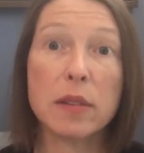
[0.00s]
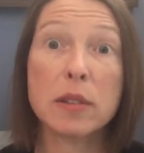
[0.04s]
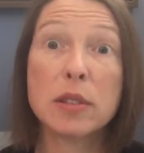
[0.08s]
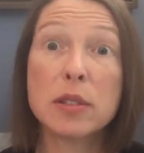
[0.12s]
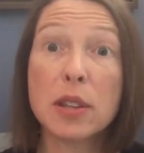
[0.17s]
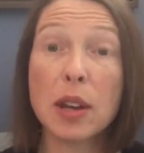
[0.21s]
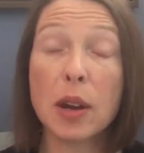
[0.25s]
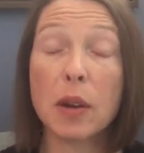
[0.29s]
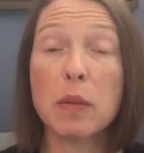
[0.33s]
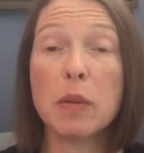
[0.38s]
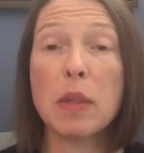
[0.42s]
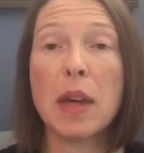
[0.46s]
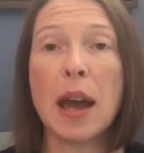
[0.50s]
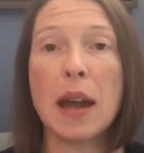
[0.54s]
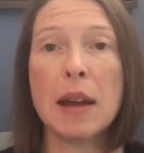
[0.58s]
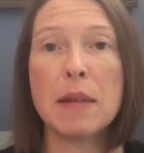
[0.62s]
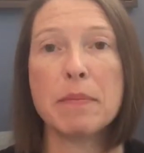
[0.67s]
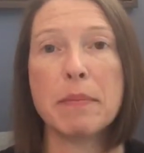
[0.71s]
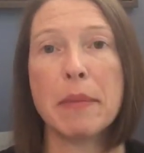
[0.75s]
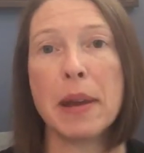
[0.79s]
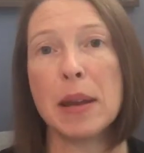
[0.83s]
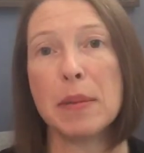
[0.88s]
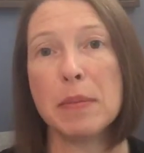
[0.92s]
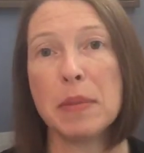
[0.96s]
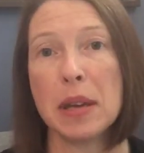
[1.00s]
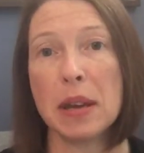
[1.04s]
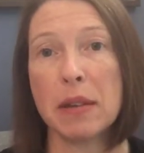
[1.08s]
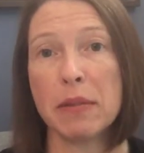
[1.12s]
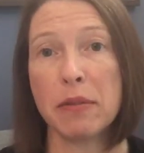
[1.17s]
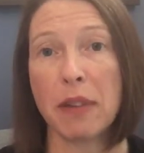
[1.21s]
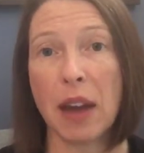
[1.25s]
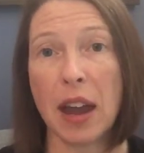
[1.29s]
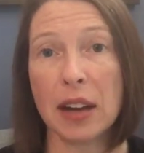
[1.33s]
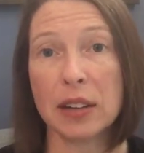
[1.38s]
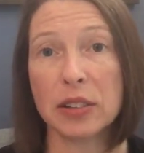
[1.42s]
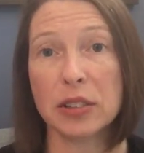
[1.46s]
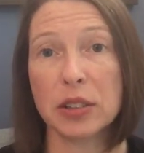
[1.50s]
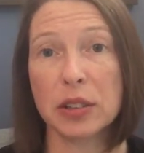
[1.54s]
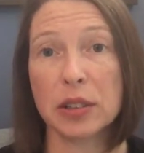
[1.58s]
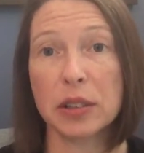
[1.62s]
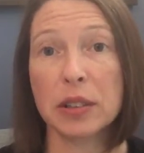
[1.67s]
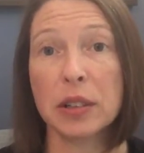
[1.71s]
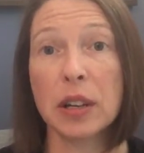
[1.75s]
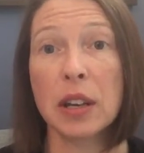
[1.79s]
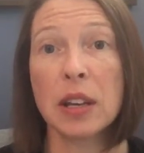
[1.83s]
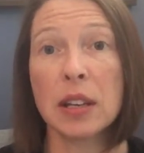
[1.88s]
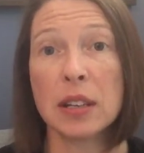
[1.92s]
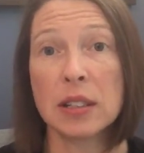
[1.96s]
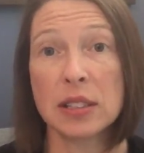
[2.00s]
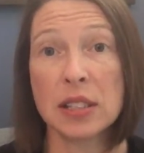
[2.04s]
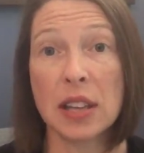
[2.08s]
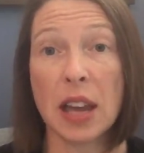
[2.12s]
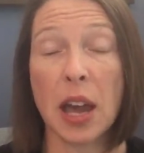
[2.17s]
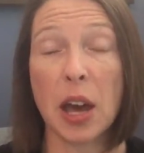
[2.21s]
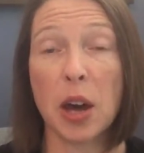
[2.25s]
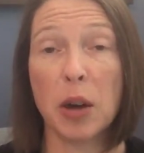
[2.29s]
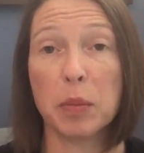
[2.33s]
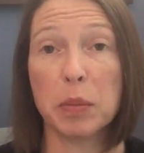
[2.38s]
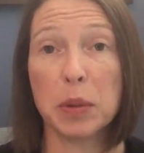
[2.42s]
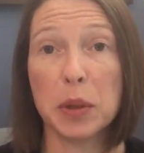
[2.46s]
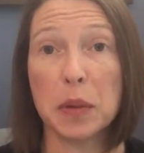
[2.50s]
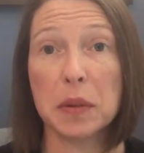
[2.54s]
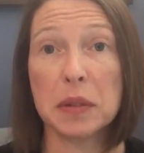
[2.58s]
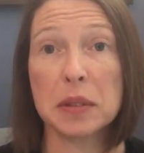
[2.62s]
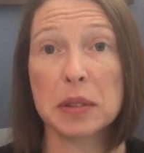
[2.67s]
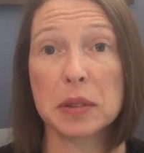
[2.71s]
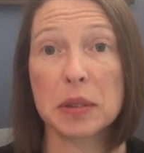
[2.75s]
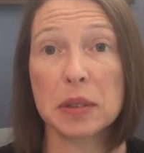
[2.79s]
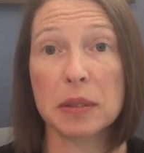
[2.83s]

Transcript: So that may be a factor to help you